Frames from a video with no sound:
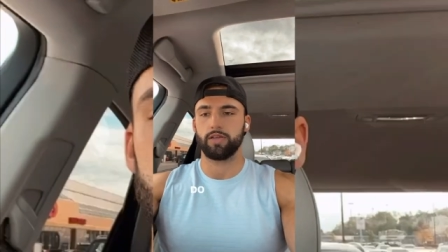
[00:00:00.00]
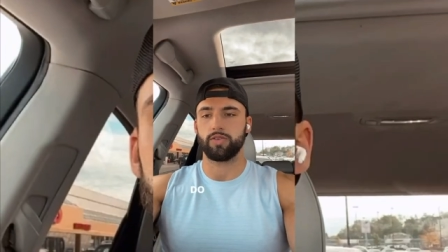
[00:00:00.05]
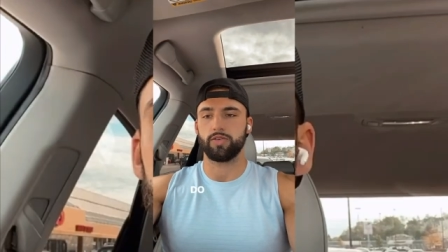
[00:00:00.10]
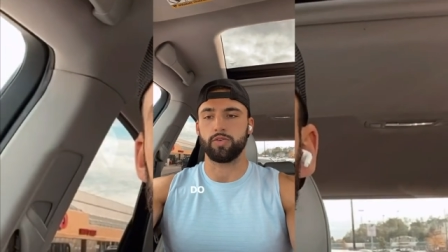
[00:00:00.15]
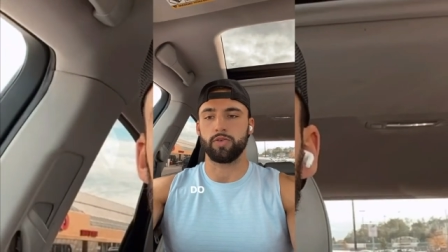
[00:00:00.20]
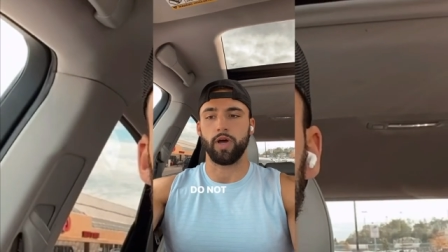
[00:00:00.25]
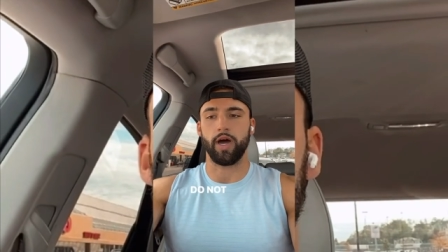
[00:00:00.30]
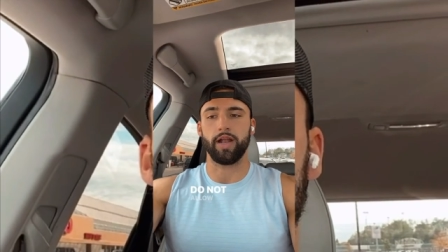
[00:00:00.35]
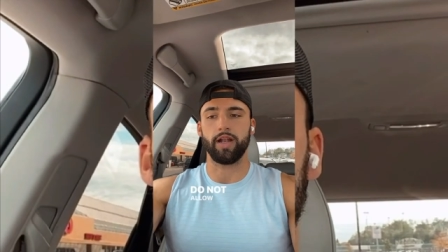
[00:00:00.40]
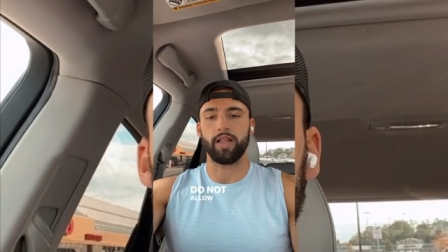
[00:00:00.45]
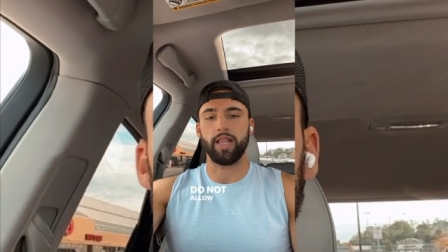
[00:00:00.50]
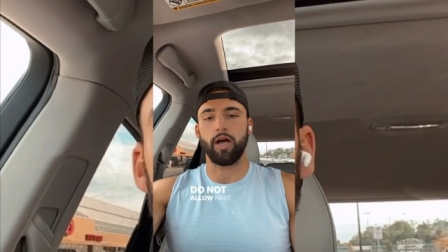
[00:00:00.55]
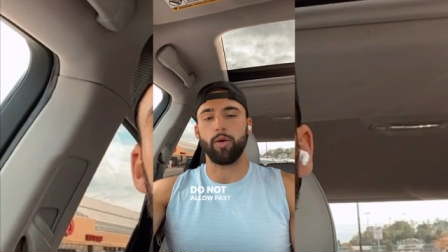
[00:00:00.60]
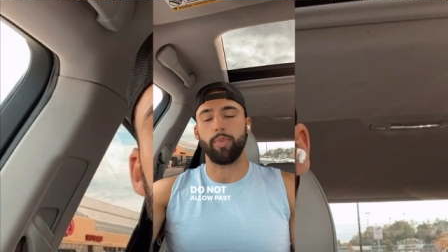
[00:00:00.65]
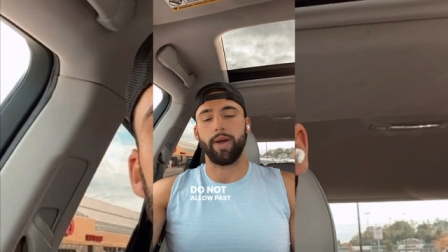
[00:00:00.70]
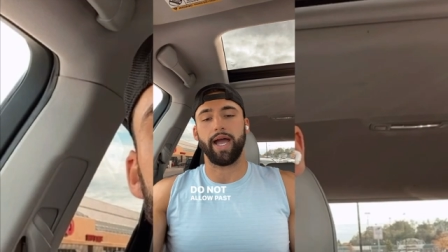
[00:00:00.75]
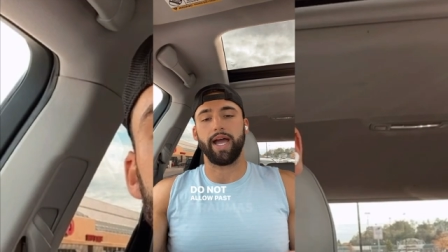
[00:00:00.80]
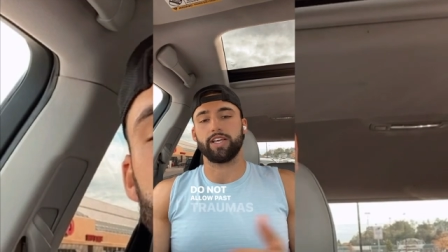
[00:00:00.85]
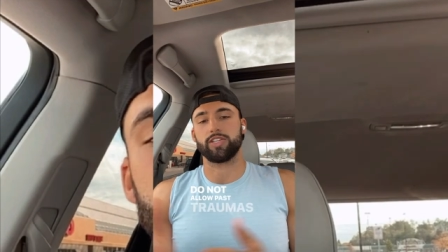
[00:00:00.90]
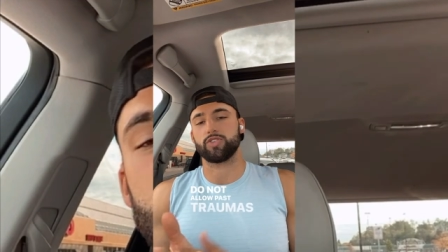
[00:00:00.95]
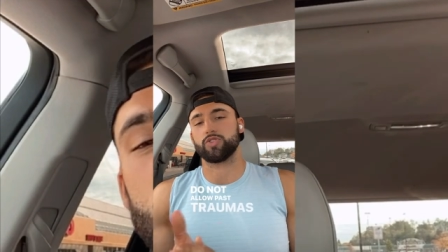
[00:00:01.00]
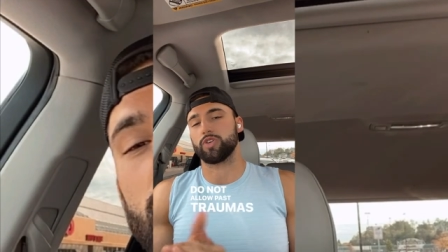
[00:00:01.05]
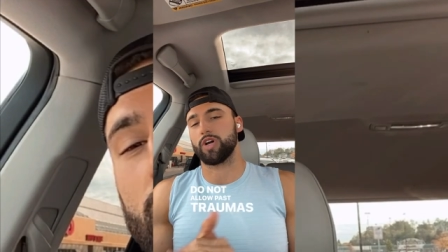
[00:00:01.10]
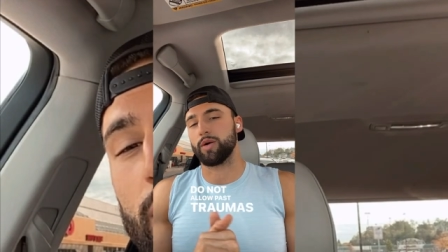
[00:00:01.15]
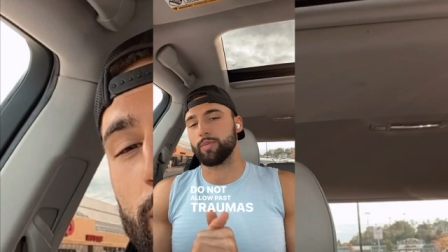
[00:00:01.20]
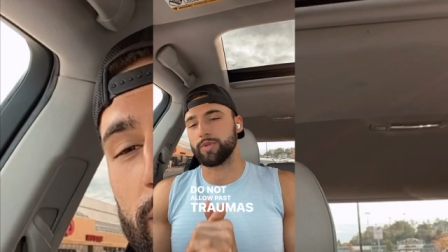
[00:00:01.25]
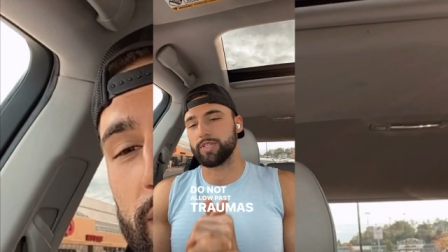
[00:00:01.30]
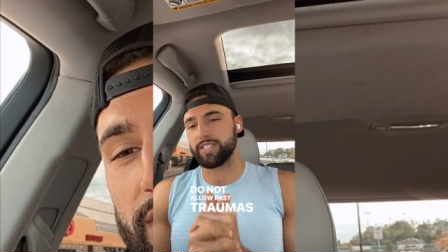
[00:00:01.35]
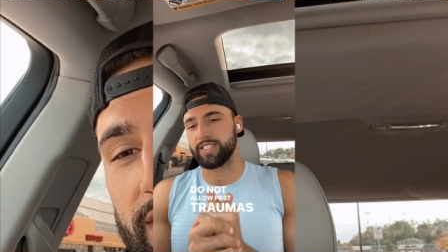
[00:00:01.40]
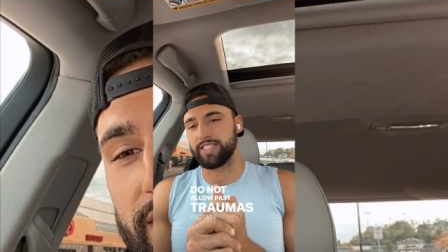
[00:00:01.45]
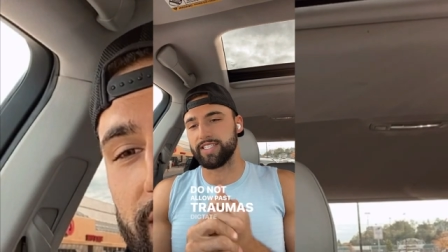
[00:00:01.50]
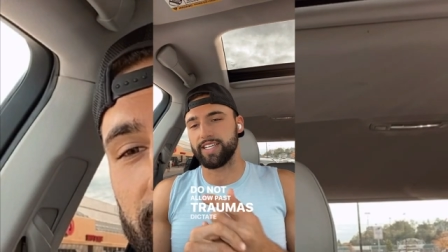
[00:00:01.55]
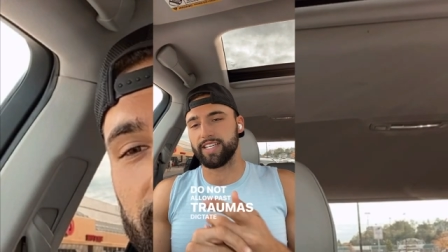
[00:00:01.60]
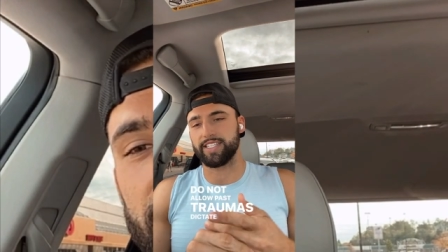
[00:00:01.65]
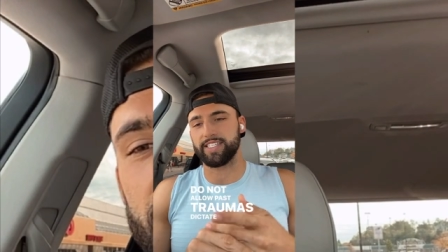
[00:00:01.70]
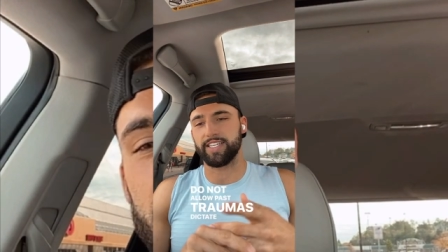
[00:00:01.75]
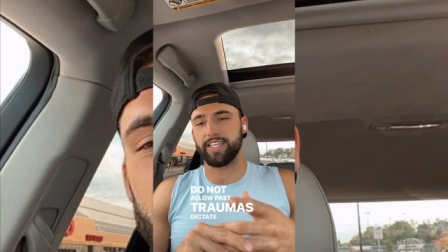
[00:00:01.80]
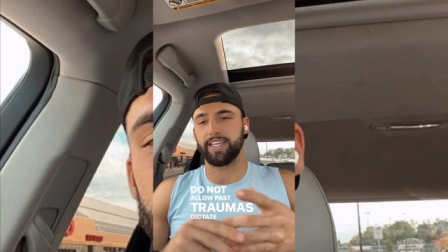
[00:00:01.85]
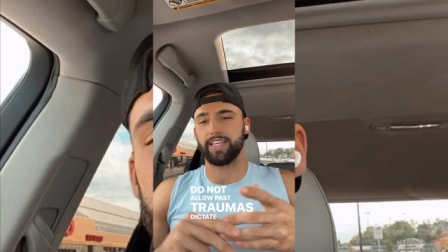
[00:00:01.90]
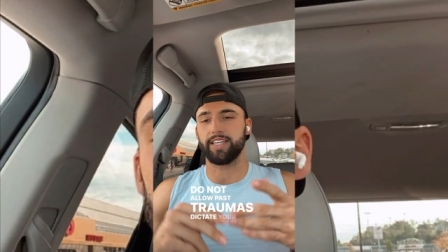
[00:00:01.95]
Do not allow past traumas
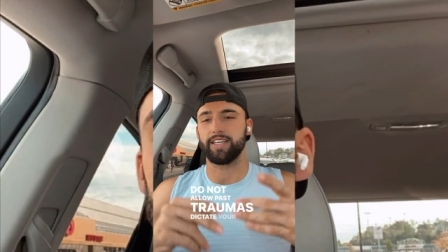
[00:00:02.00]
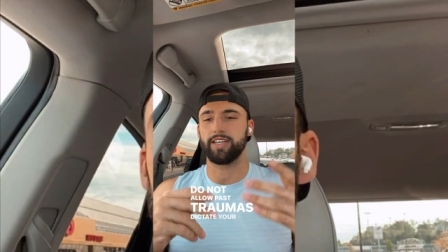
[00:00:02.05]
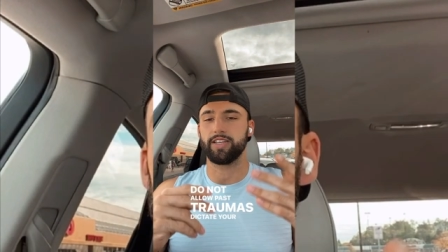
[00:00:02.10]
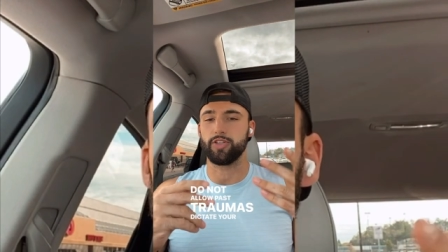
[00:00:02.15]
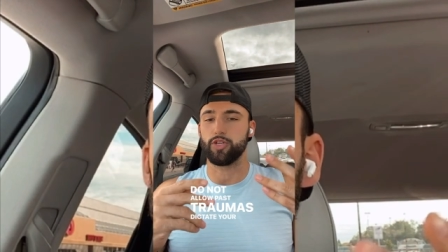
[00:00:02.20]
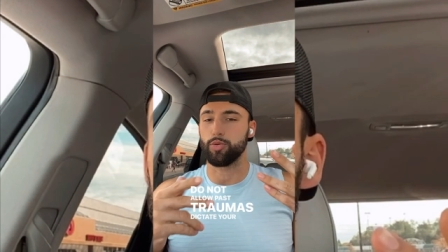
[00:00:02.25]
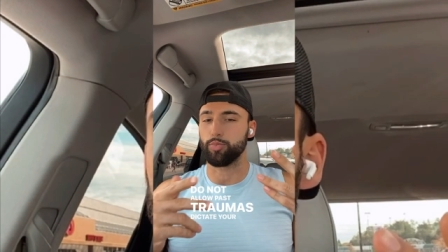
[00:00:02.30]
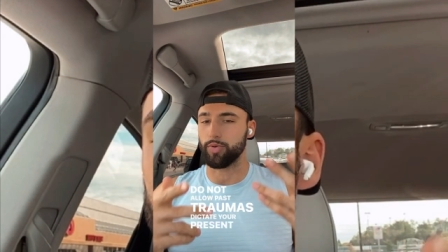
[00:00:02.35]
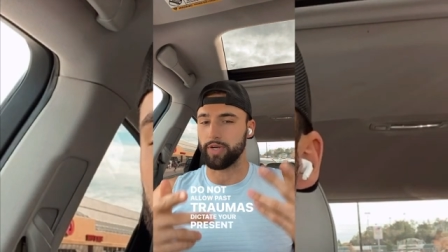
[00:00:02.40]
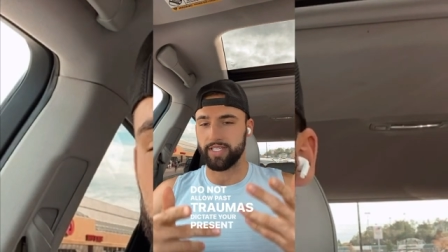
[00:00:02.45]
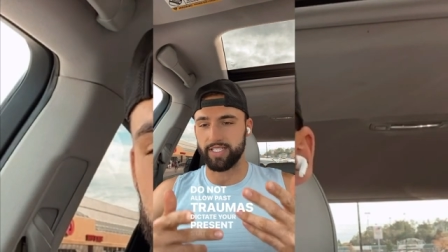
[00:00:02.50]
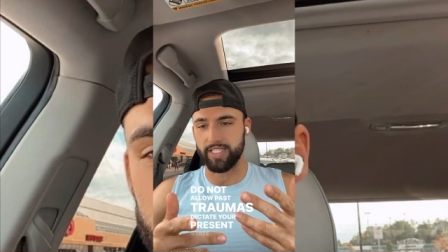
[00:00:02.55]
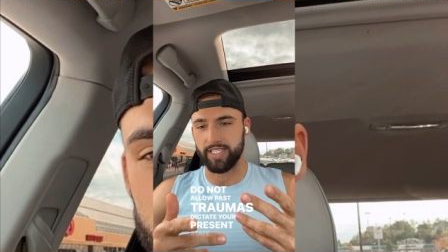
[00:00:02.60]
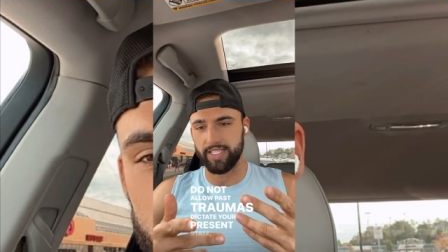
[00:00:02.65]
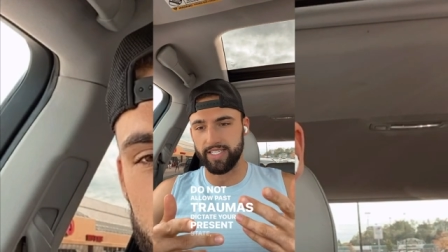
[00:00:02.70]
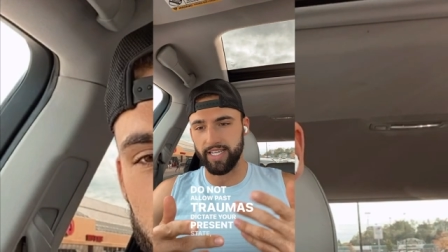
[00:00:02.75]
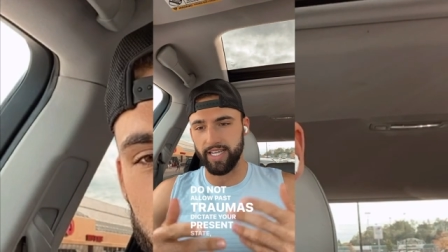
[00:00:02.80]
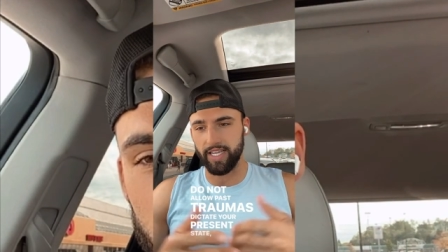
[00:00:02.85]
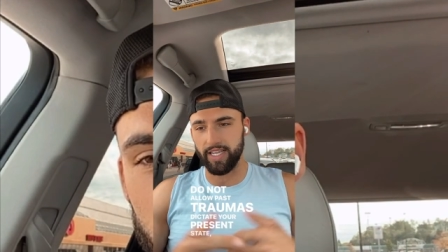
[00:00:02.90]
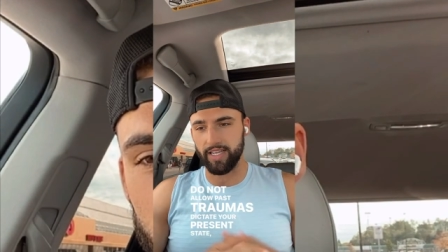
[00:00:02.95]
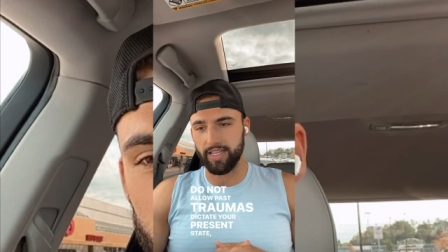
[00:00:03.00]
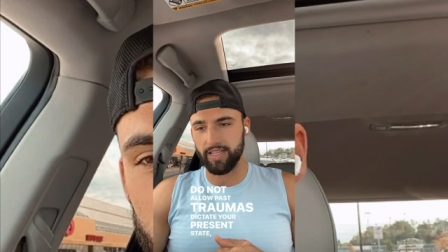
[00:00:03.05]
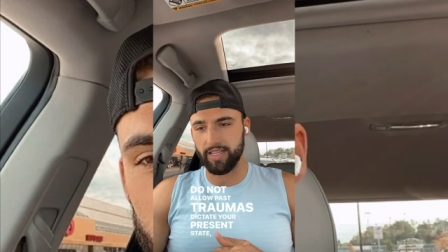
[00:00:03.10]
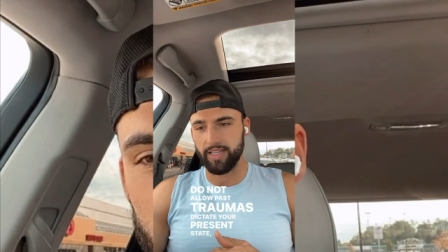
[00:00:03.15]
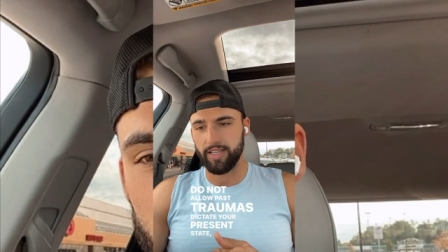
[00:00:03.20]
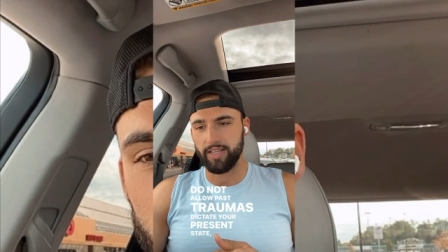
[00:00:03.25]
dictate your present state,